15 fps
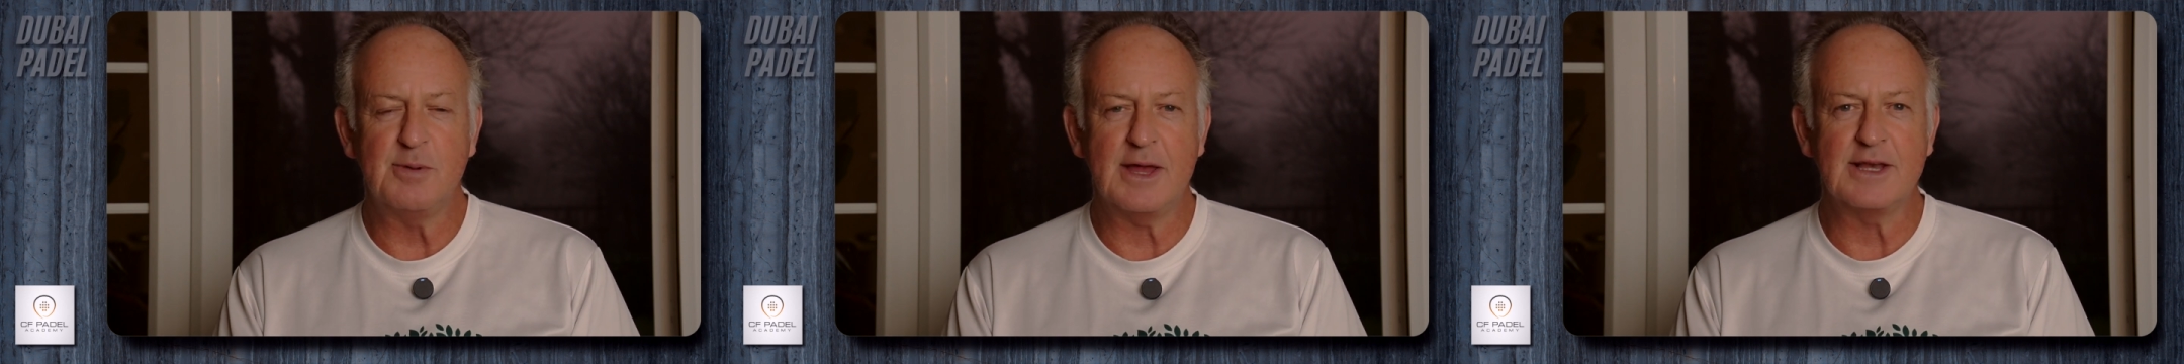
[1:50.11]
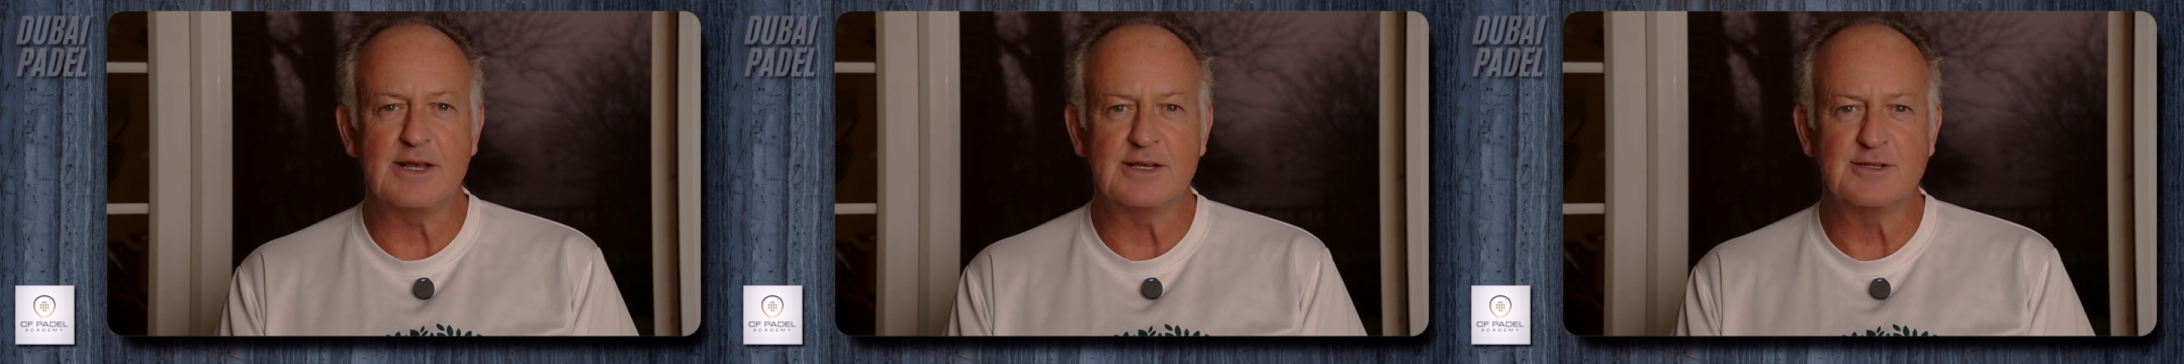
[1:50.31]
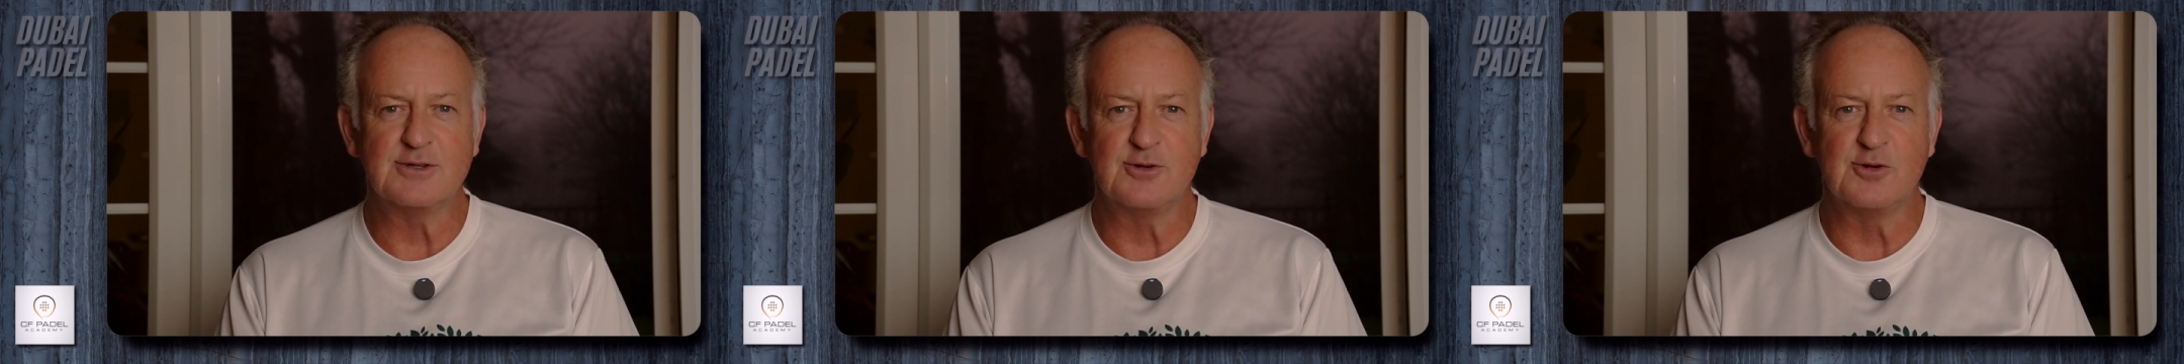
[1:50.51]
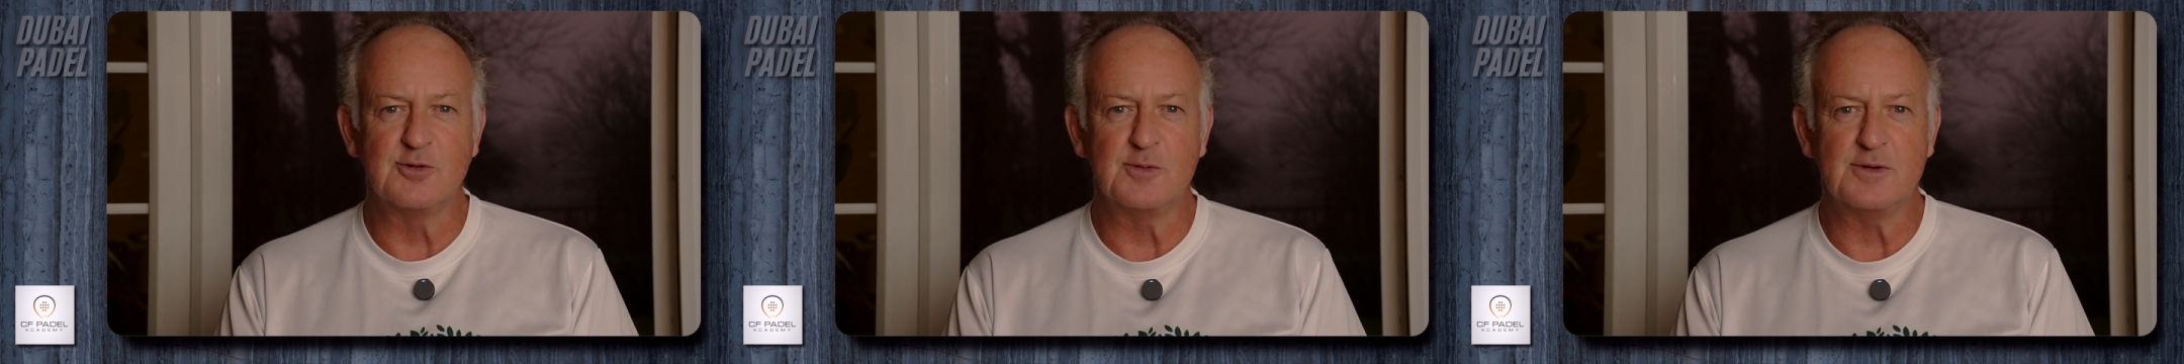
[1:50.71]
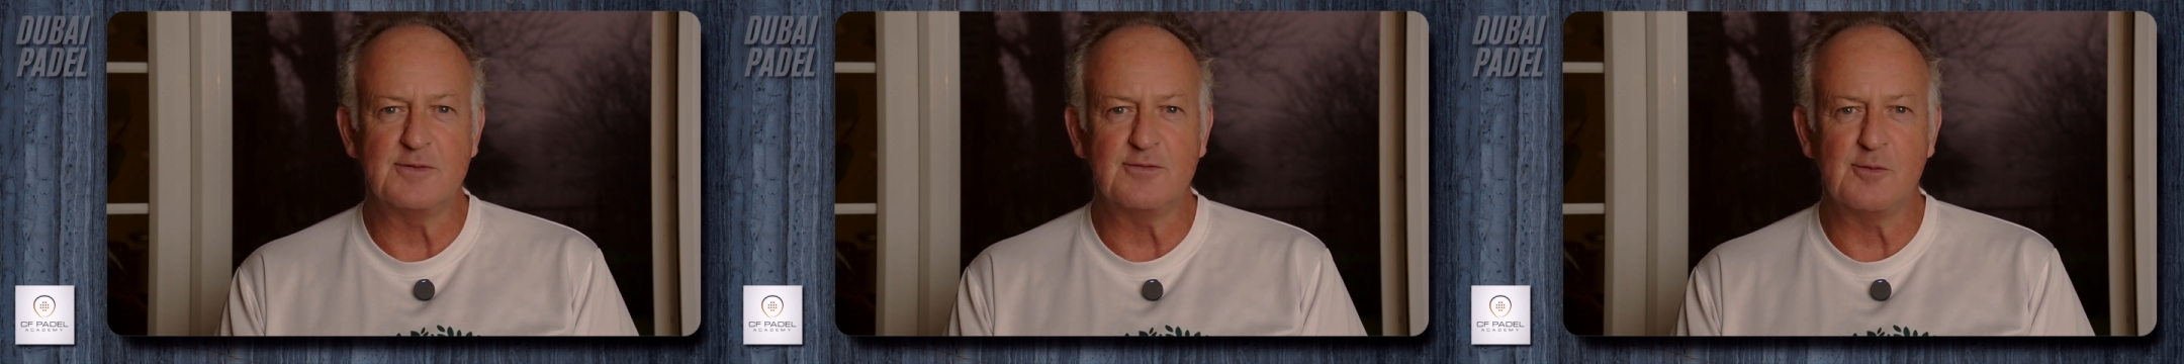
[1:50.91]
paddle
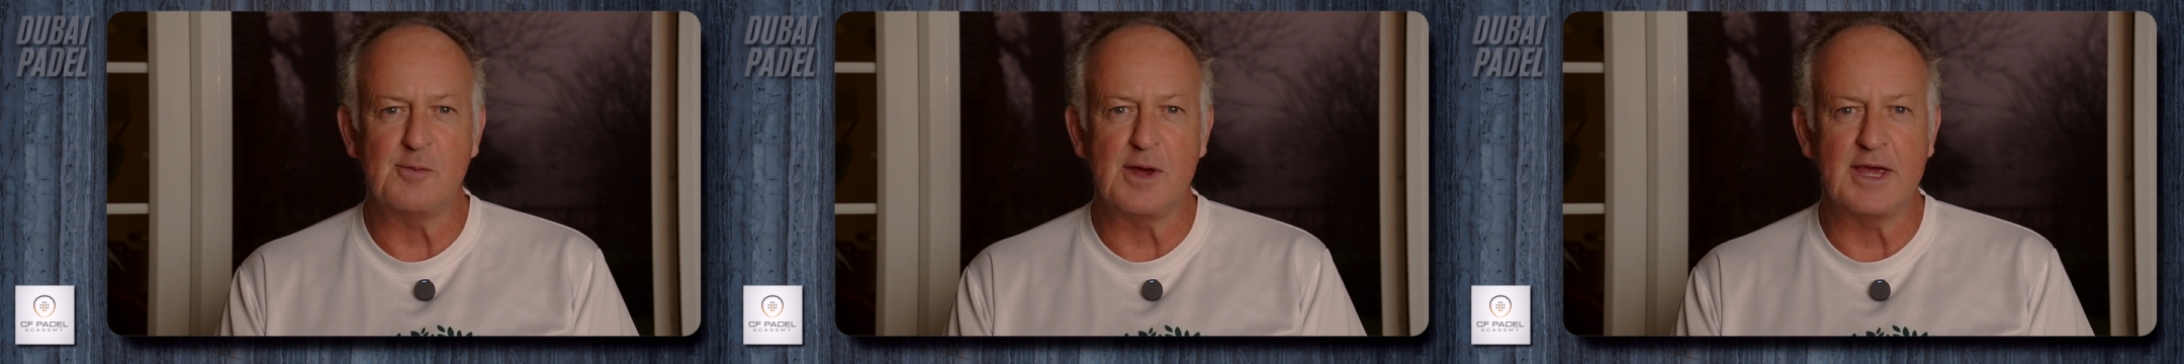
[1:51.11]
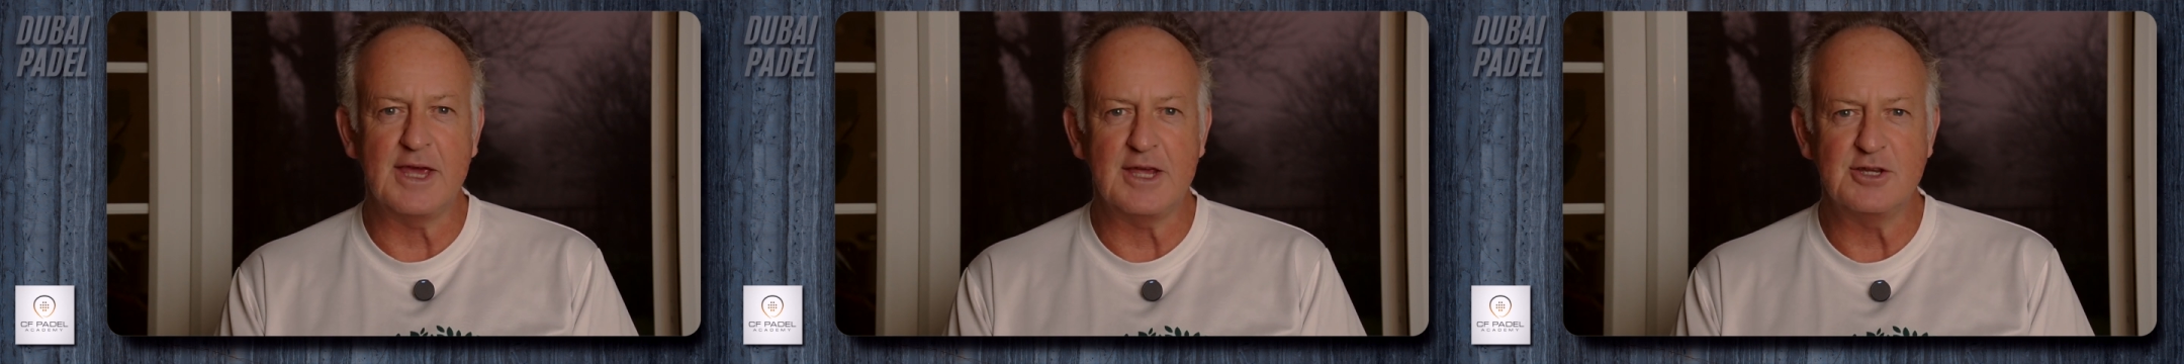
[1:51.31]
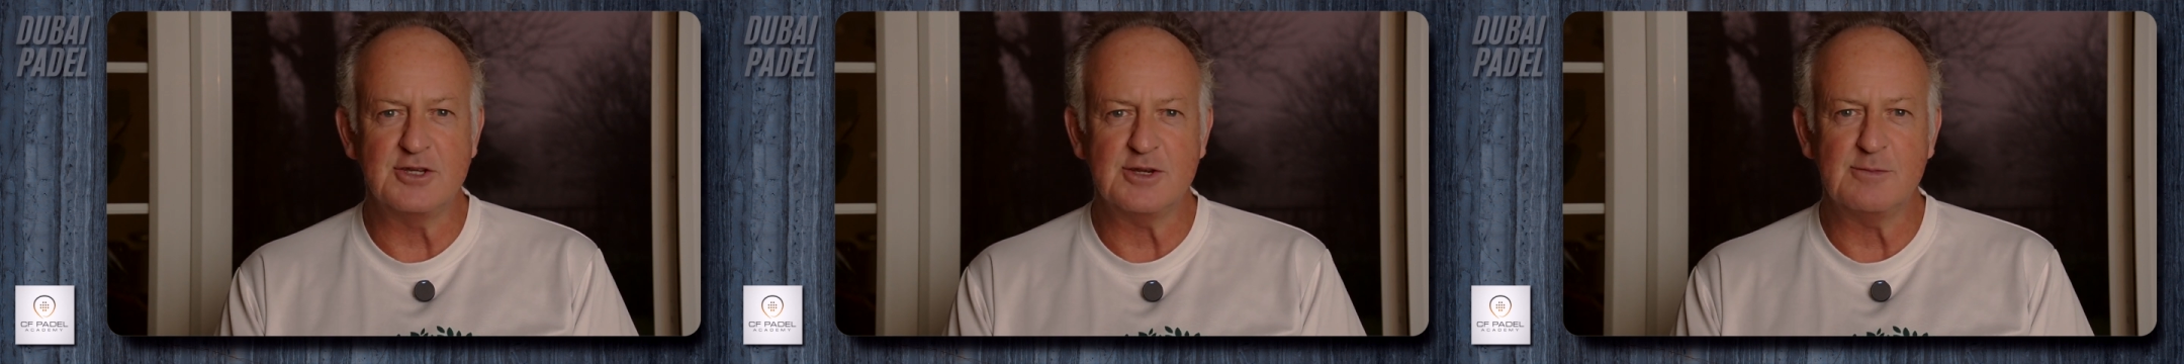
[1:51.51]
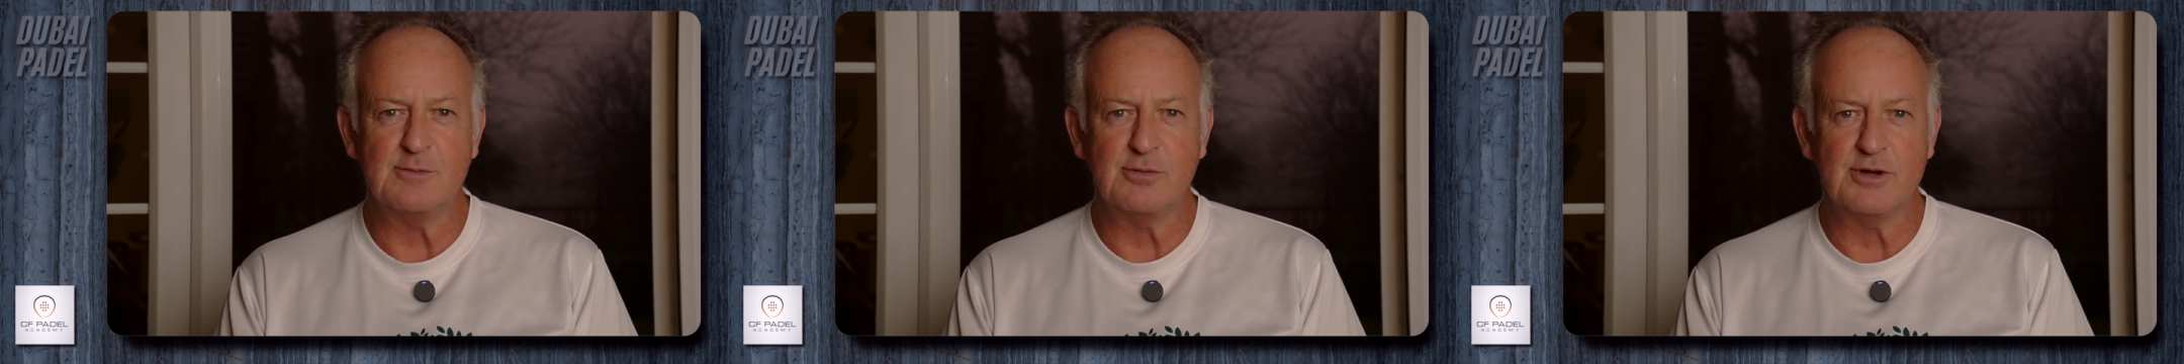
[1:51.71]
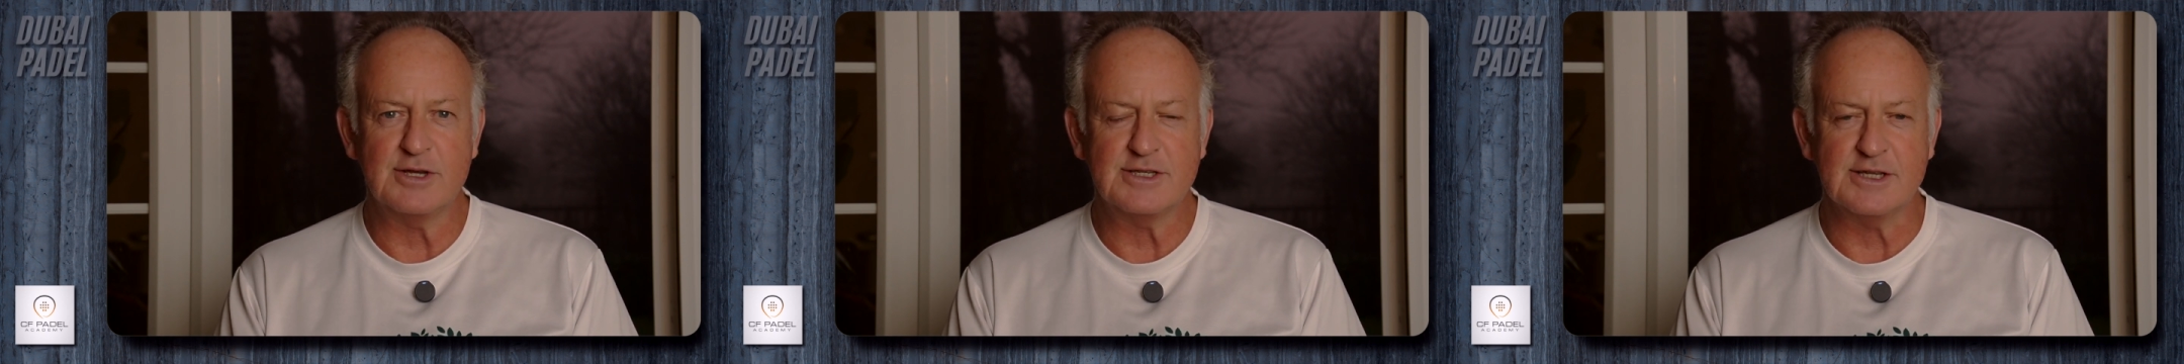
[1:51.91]
tournament for my age
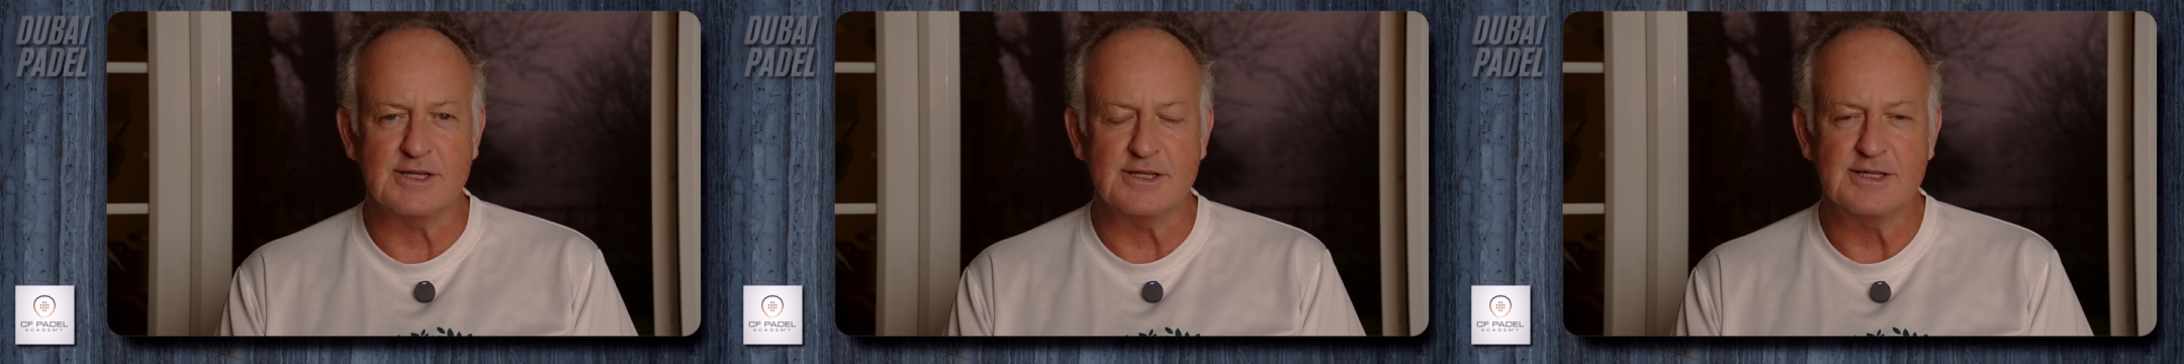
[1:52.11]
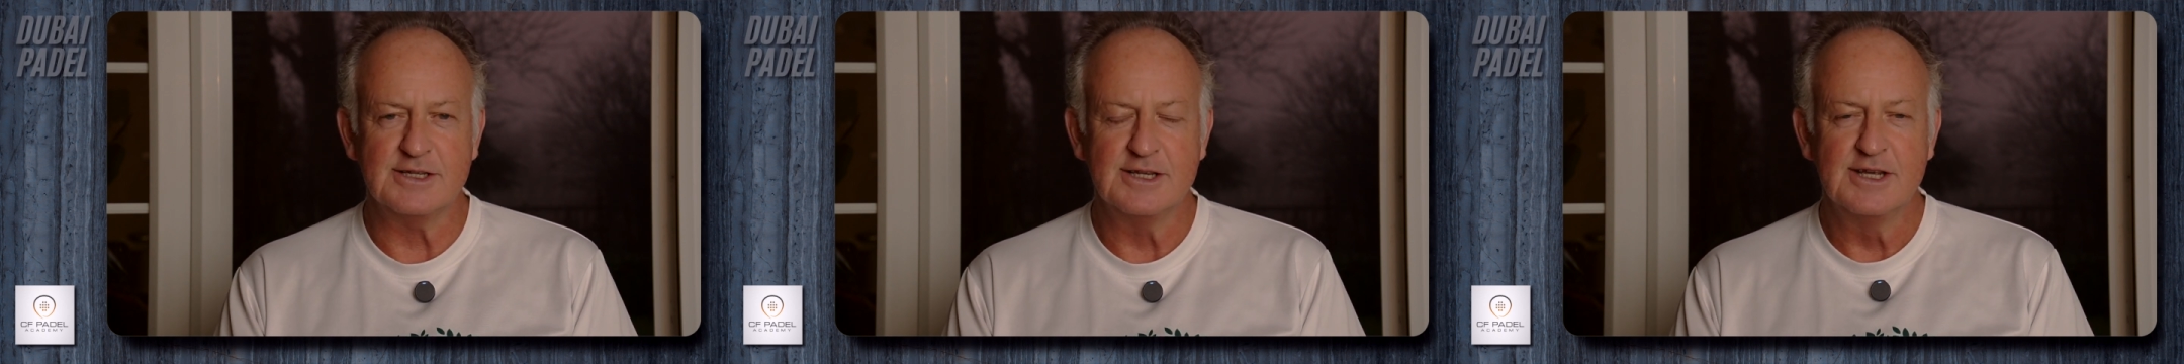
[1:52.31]
in Britain.